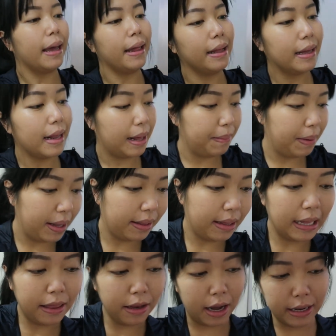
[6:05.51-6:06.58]
And grabe, it
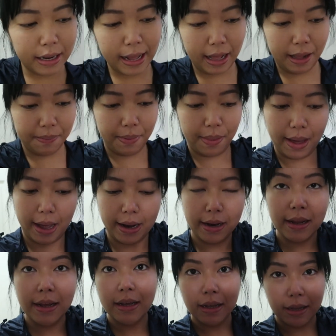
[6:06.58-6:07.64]
did not help that